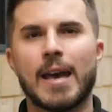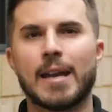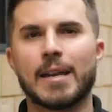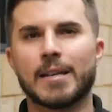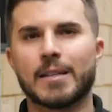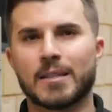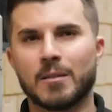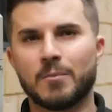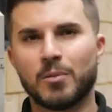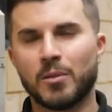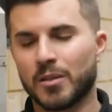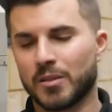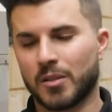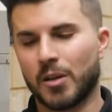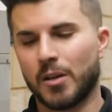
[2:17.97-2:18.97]
and it is as simple
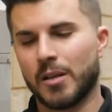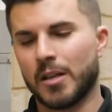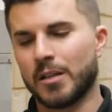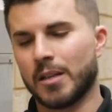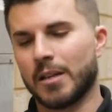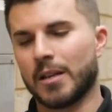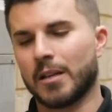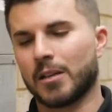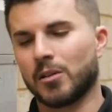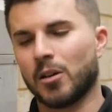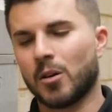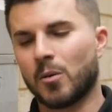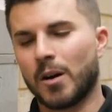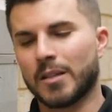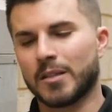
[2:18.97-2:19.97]
as turning it in a
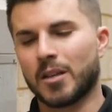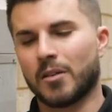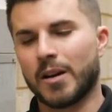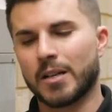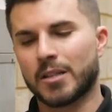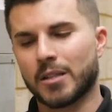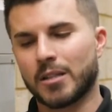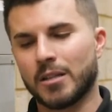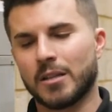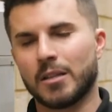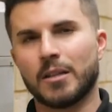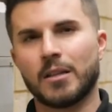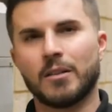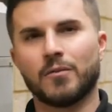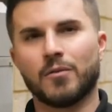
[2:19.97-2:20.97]
clockwise direction
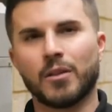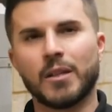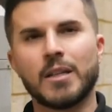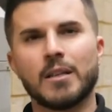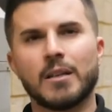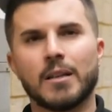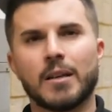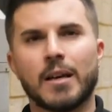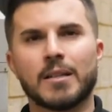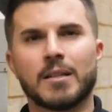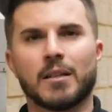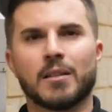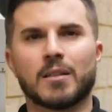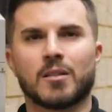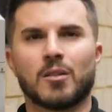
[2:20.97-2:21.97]
fully
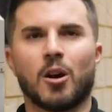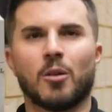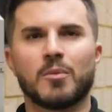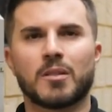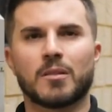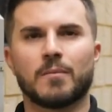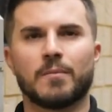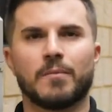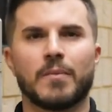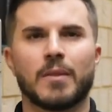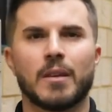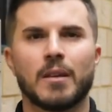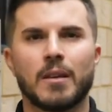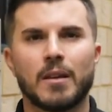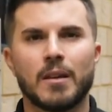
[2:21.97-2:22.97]
until it stops.
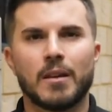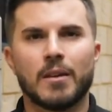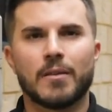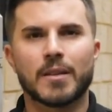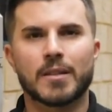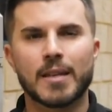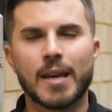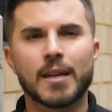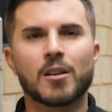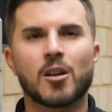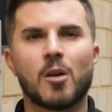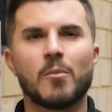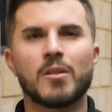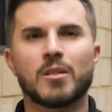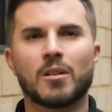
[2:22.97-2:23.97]
The second
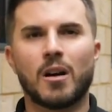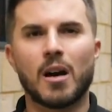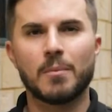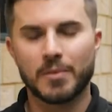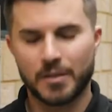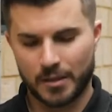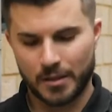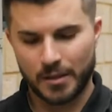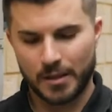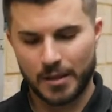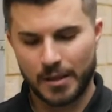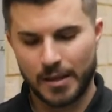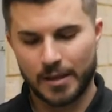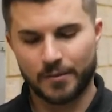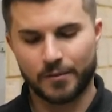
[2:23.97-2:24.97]
common type
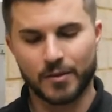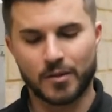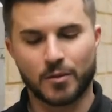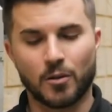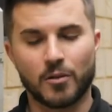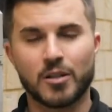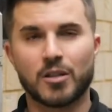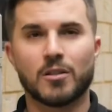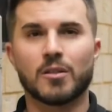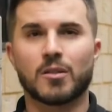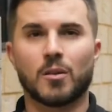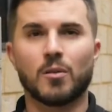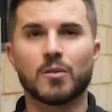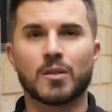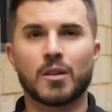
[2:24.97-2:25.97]
for storage units
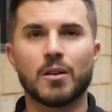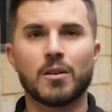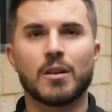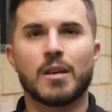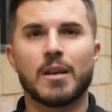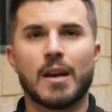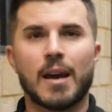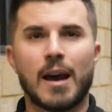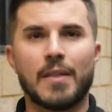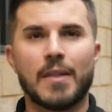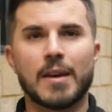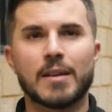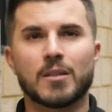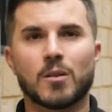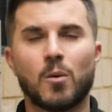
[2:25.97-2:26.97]
also are
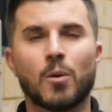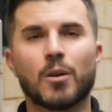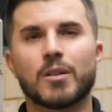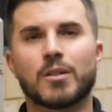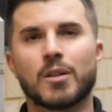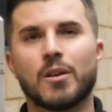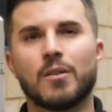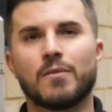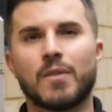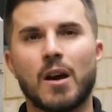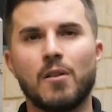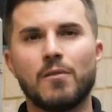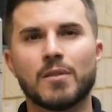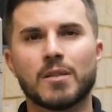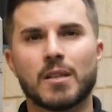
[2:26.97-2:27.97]
these quarter turn
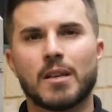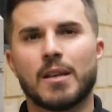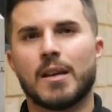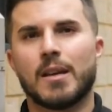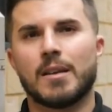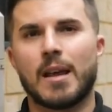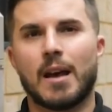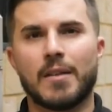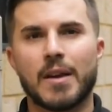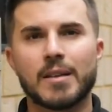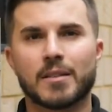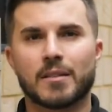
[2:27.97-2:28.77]
valves. Now these